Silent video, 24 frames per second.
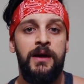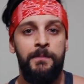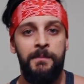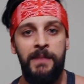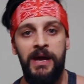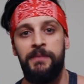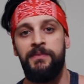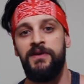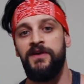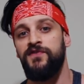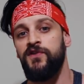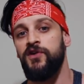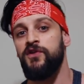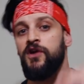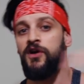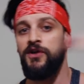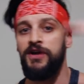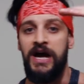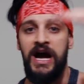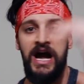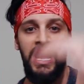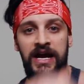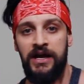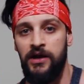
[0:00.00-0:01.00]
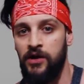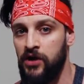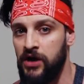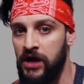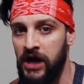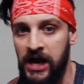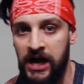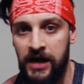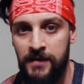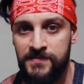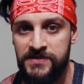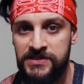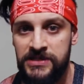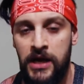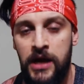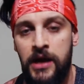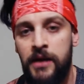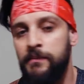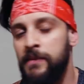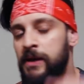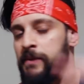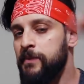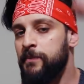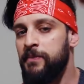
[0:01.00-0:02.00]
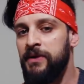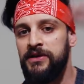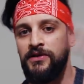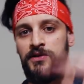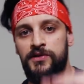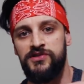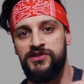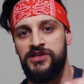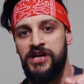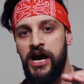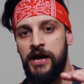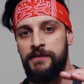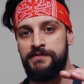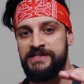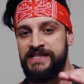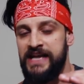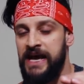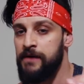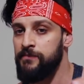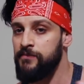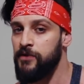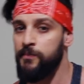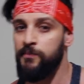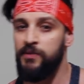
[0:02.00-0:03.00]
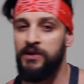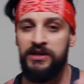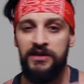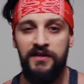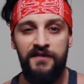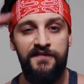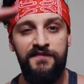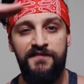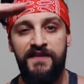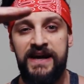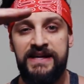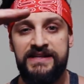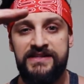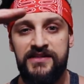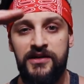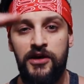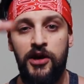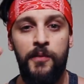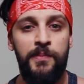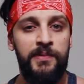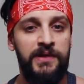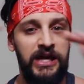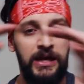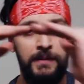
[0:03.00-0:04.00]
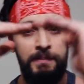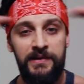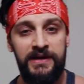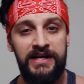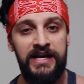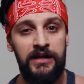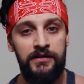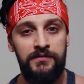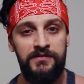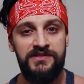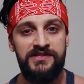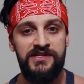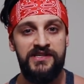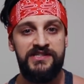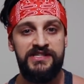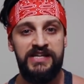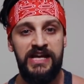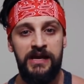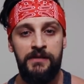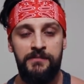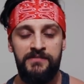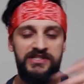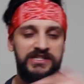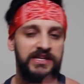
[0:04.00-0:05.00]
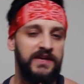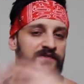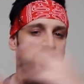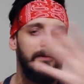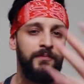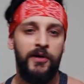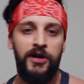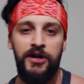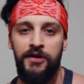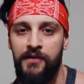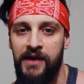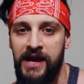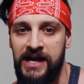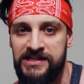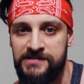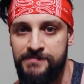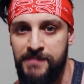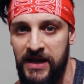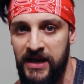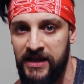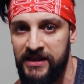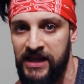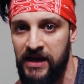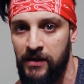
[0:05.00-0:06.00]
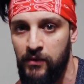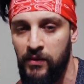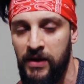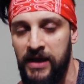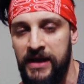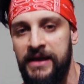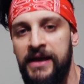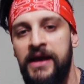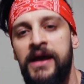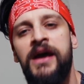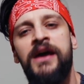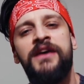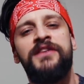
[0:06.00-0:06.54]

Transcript: Maybe if you've gone high on carbs, maybe bring those carbs down but bring the fats up, keeping calories the same, see if your body reacts better that way.